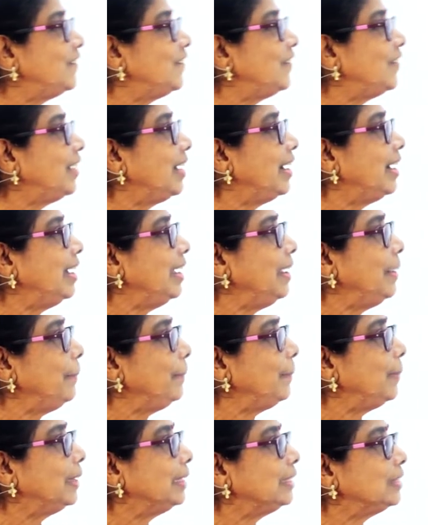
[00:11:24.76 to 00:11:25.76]
5
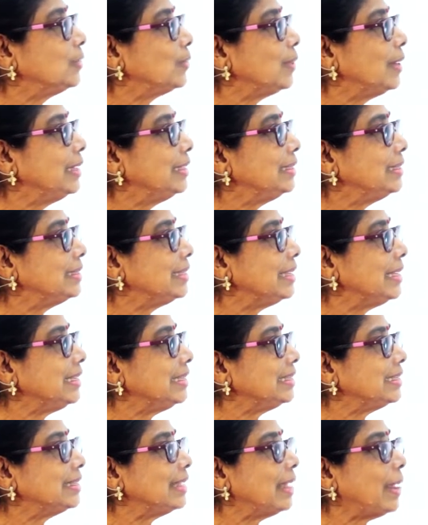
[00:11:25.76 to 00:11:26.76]
plus 1, 6
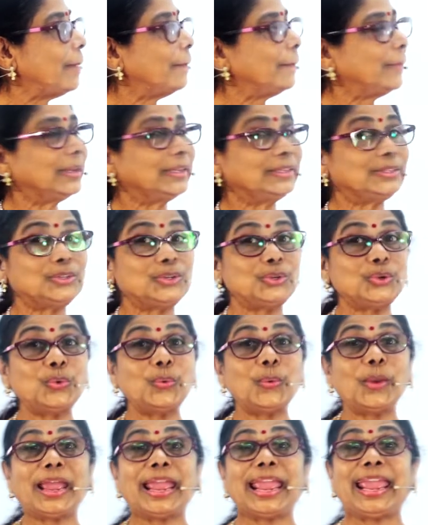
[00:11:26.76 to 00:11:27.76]
plus
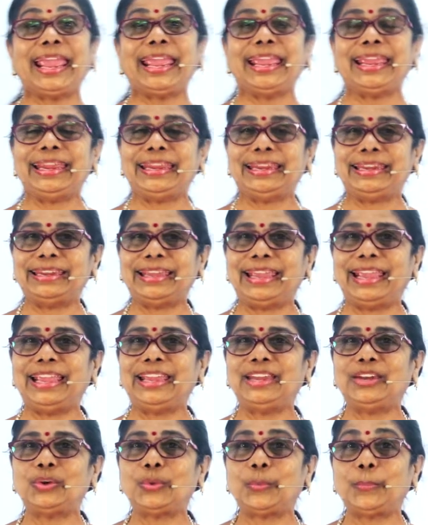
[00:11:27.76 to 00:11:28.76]
2, 8.
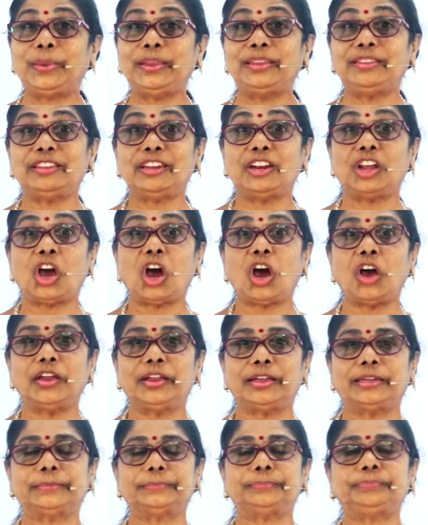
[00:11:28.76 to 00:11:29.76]
8 rupees in
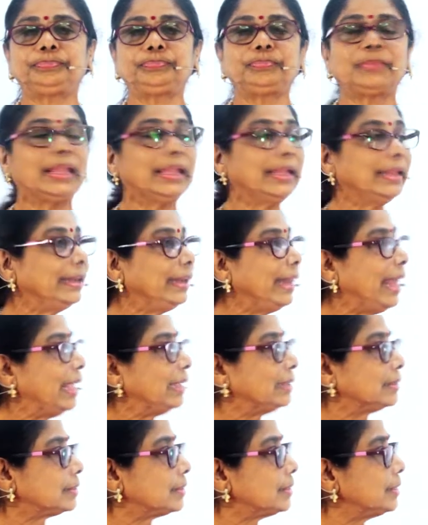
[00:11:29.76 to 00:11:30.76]
coin.
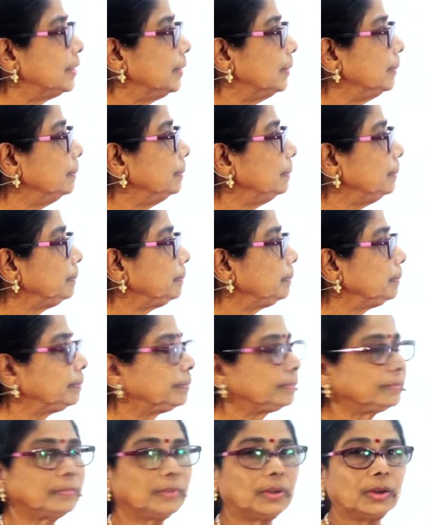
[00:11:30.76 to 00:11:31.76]
Next,
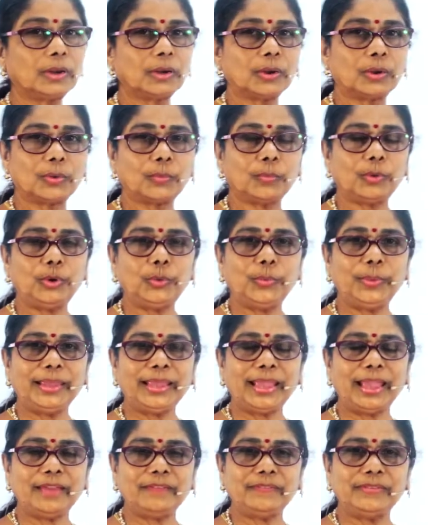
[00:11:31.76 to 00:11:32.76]
what do we
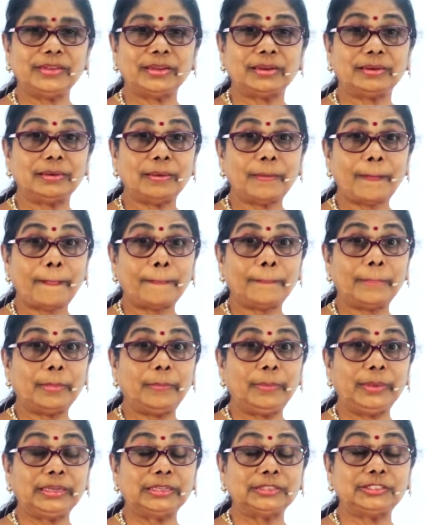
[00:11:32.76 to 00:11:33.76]
have here? The
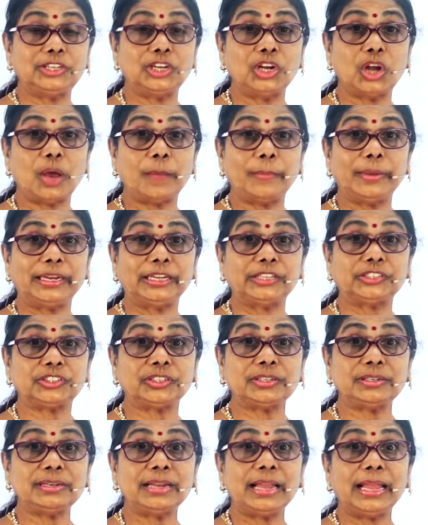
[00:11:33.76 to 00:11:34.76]
biggest
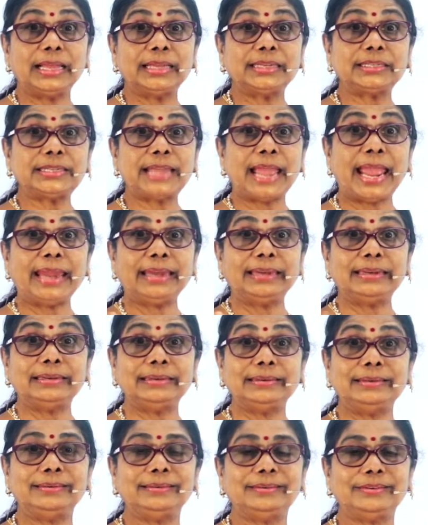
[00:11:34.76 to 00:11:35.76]
denomination,
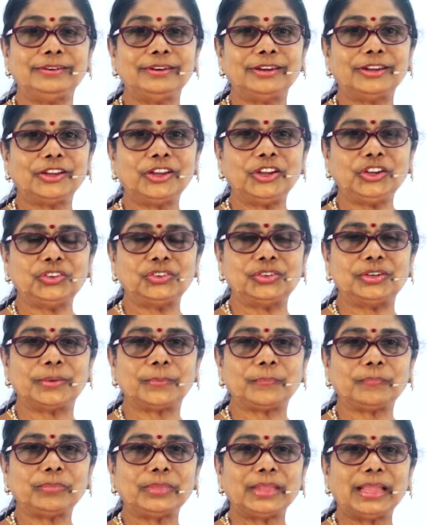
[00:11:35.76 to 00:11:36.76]
10. Good.
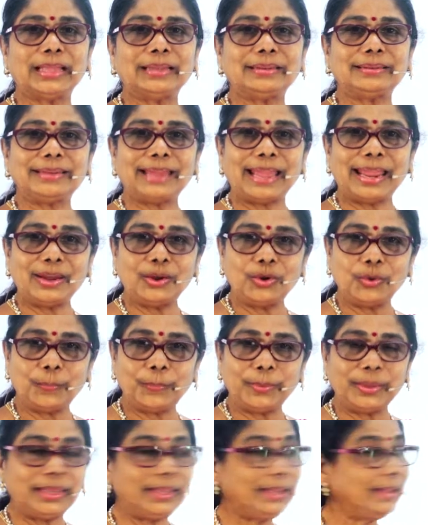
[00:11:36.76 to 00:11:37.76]
10
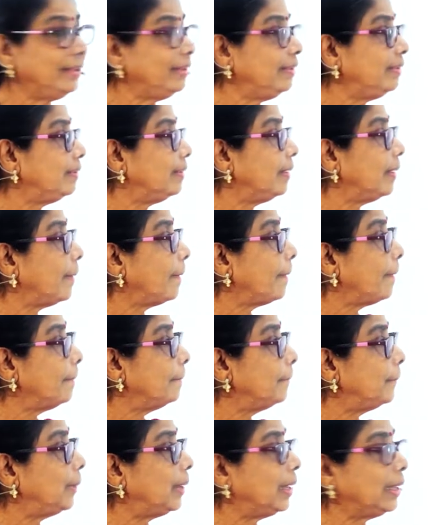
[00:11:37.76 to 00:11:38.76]
rupees
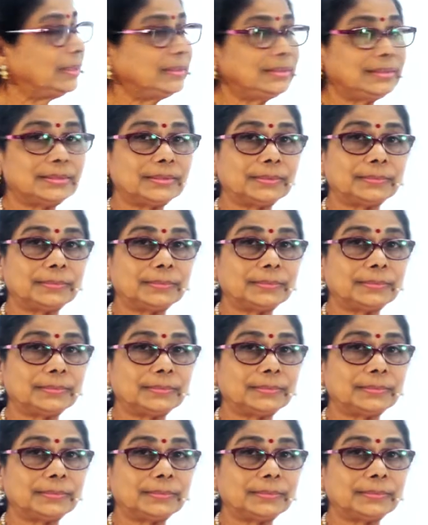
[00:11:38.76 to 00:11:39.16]
plus